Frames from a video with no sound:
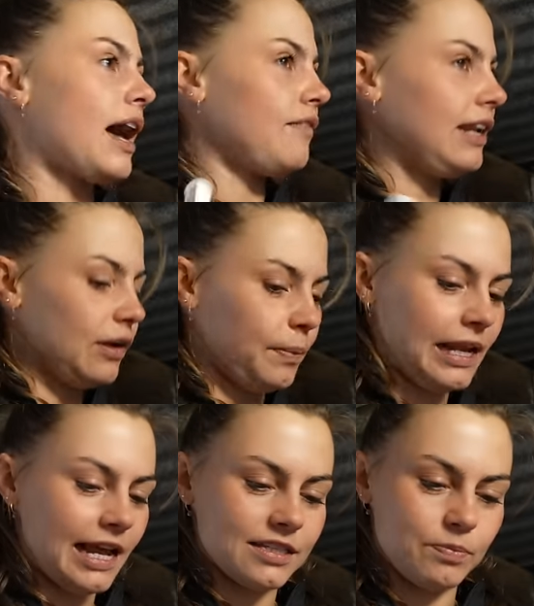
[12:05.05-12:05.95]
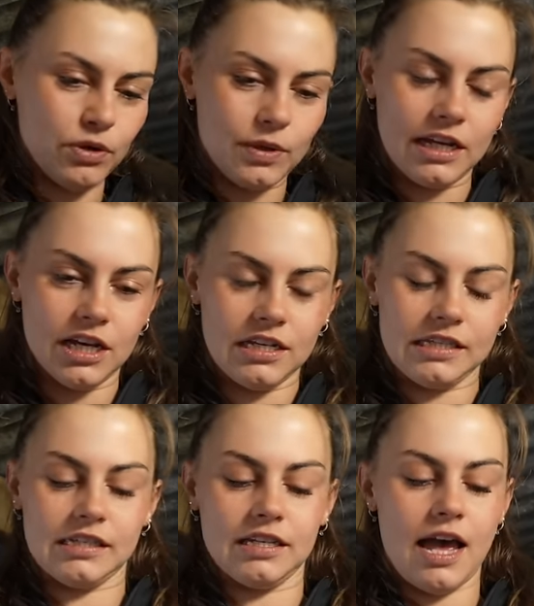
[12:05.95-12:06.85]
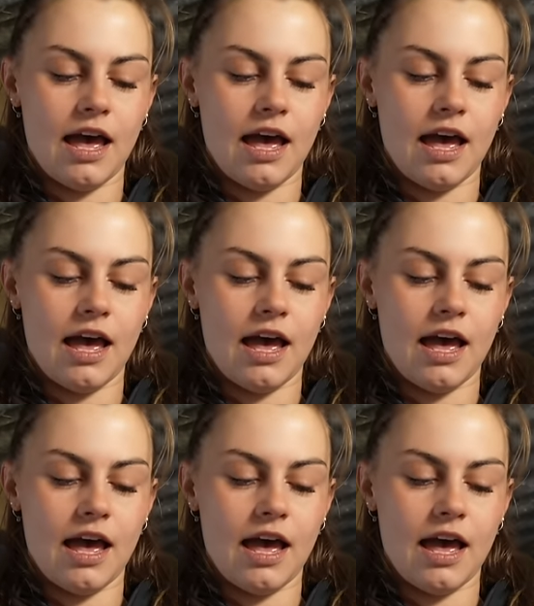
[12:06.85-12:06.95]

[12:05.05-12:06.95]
have a little bit less spookiness.